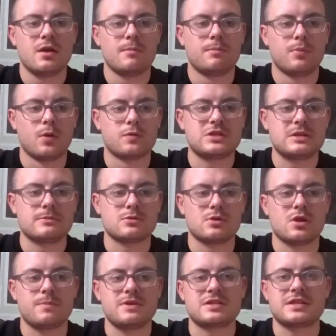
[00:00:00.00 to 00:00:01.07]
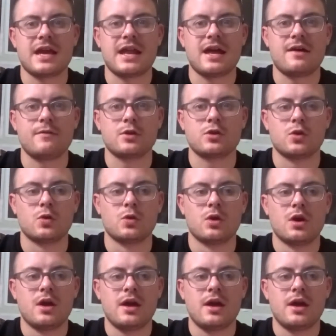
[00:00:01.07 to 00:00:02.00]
both teams will not be scared to have a go.